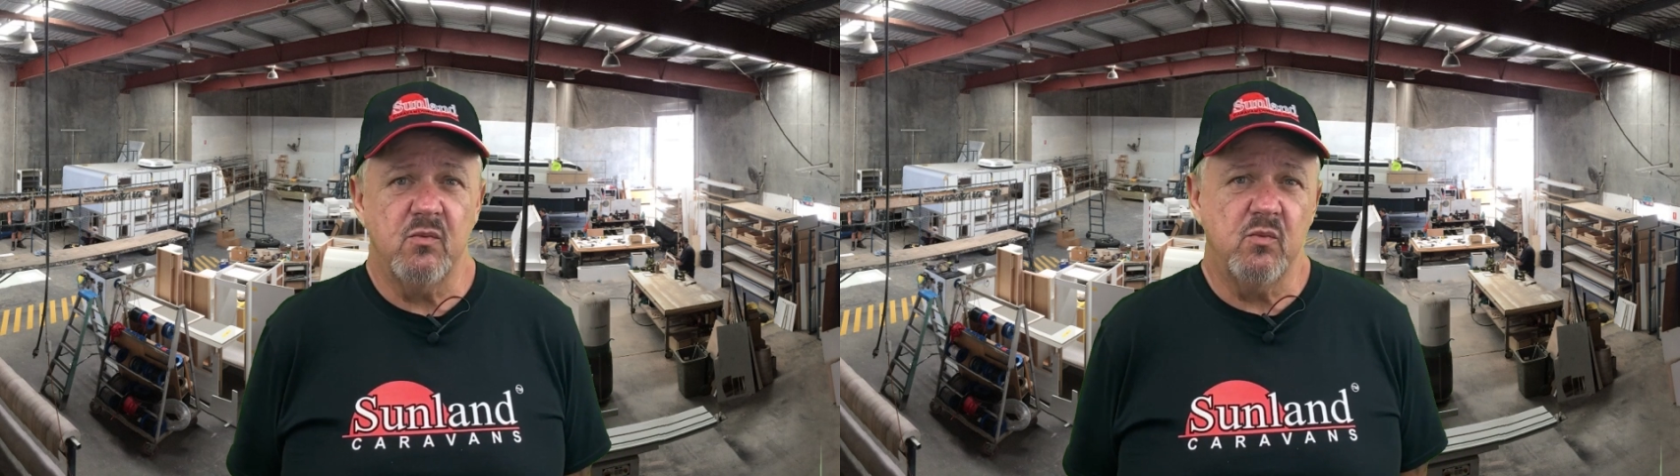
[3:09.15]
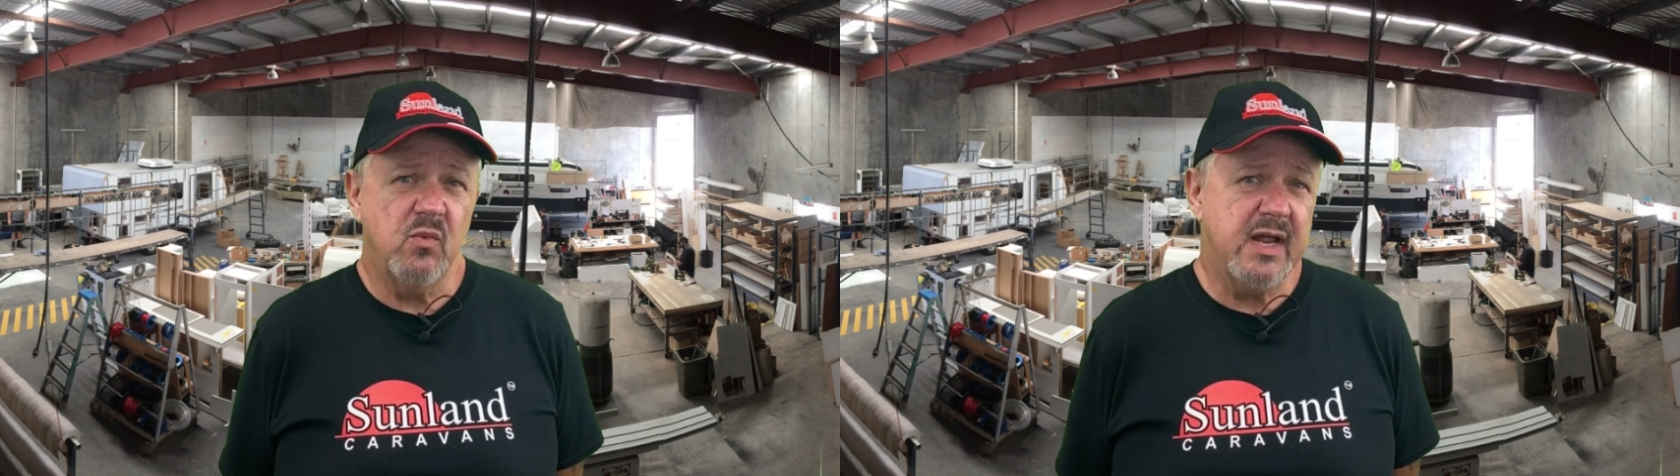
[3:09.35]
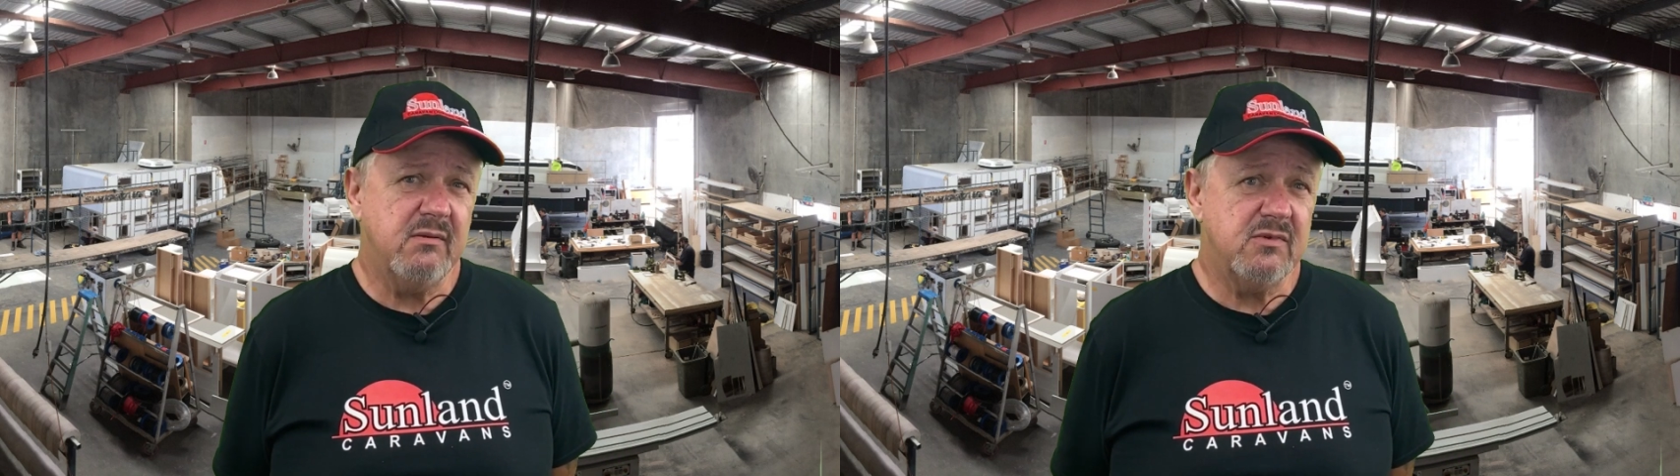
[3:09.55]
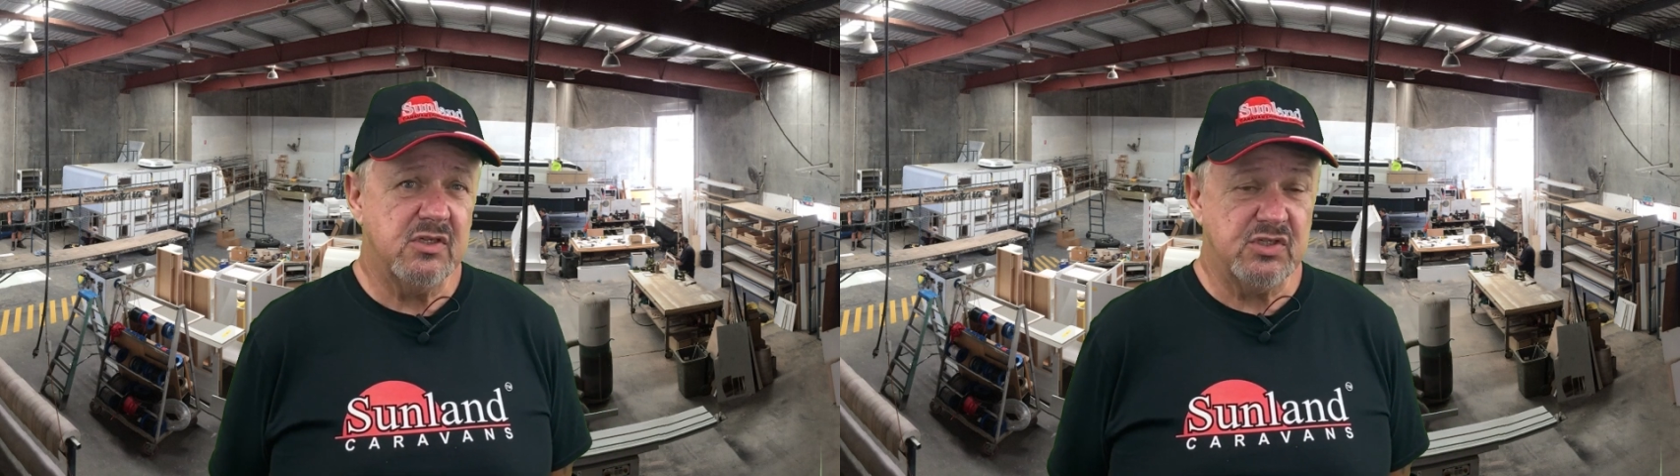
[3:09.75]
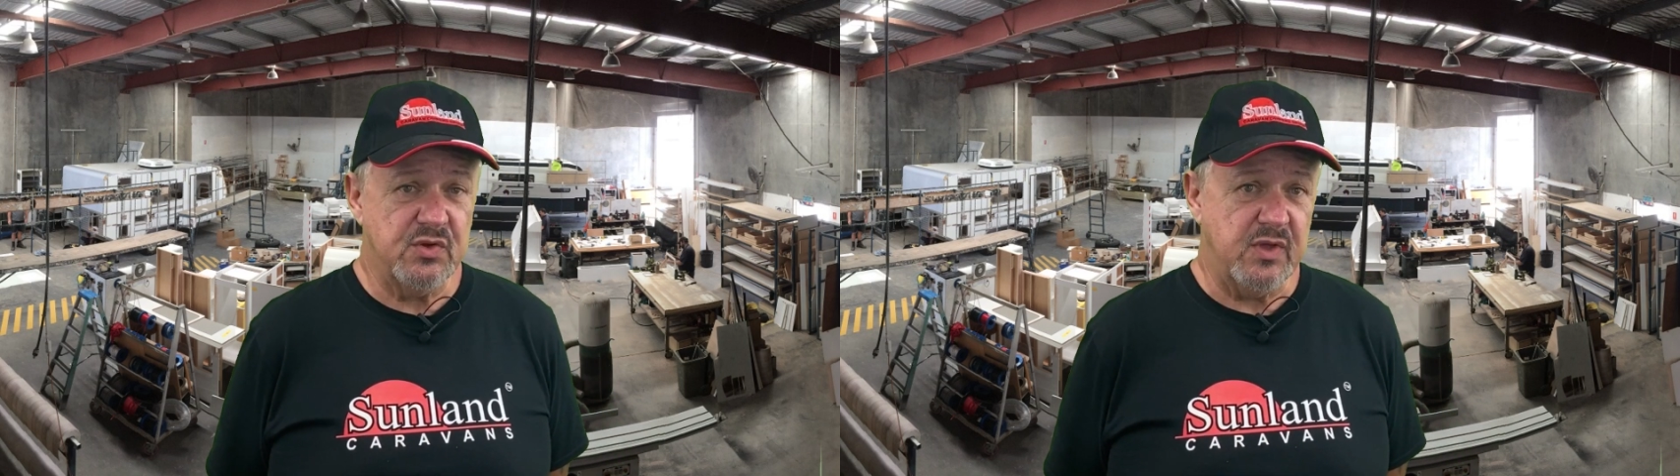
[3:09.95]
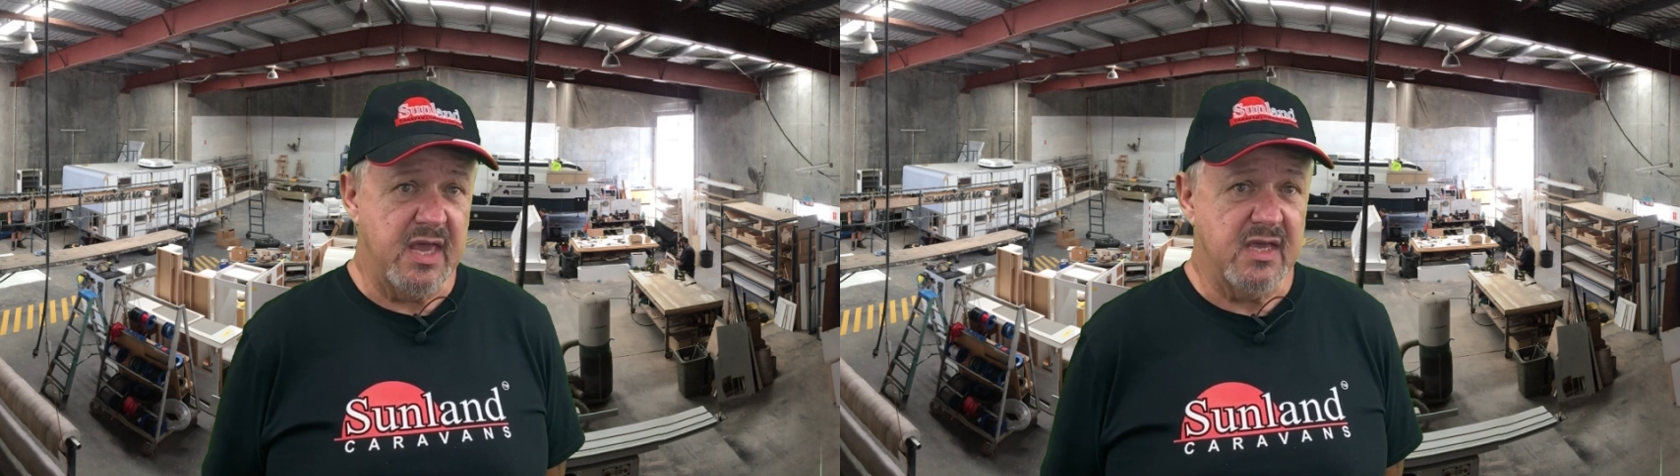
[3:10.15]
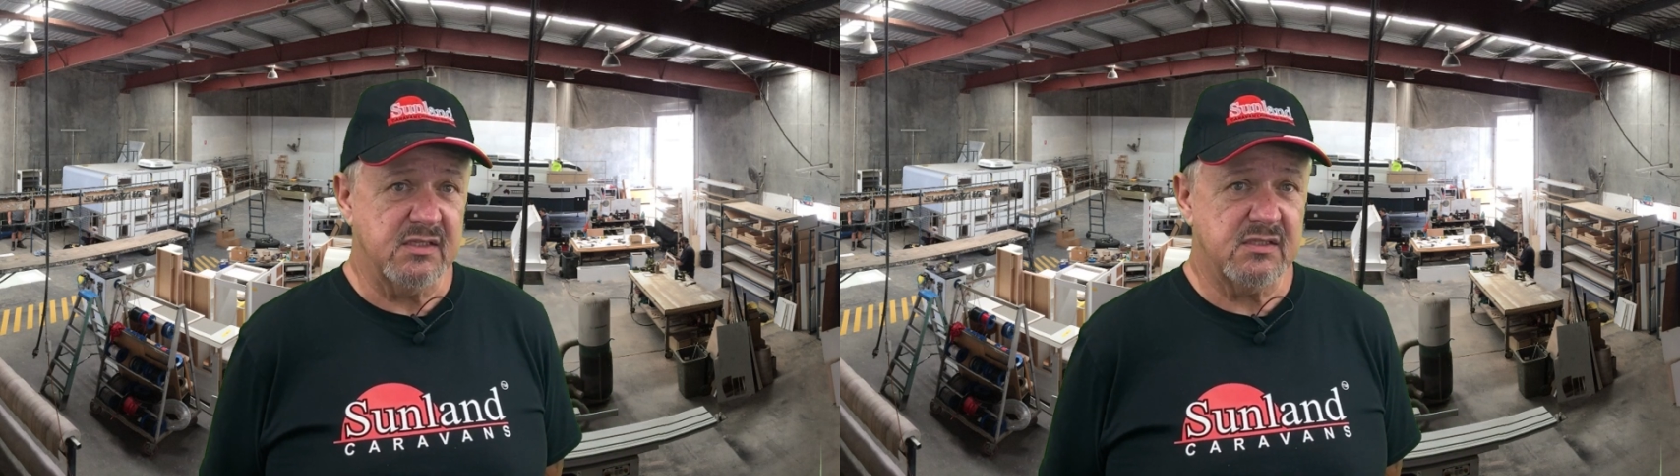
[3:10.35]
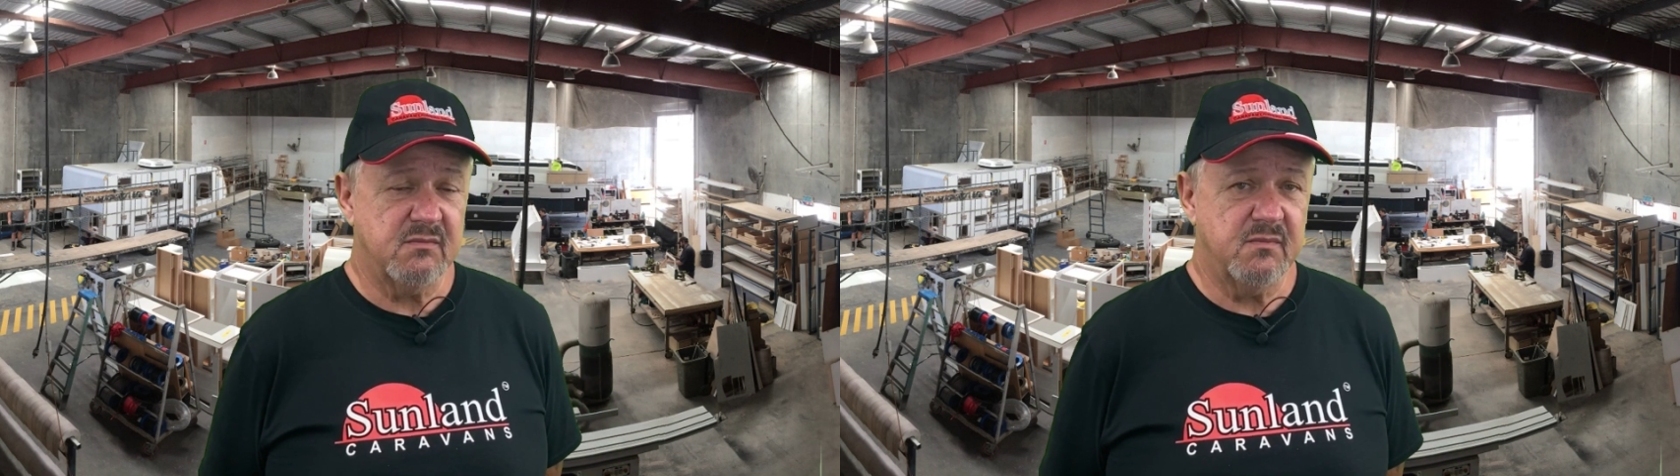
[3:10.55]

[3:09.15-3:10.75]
1 to 2 years.